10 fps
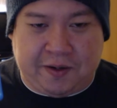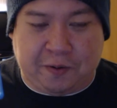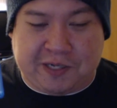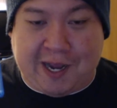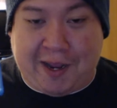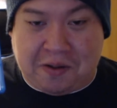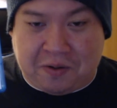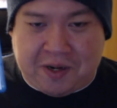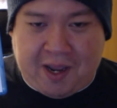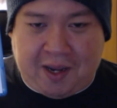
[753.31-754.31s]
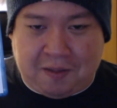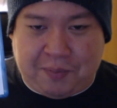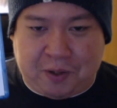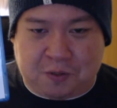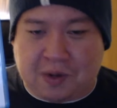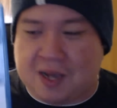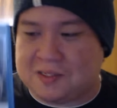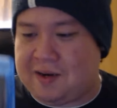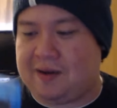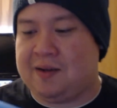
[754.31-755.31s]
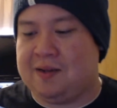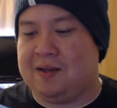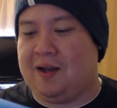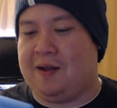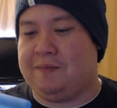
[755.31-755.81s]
Die Another Day in the Pierce Brosnan era.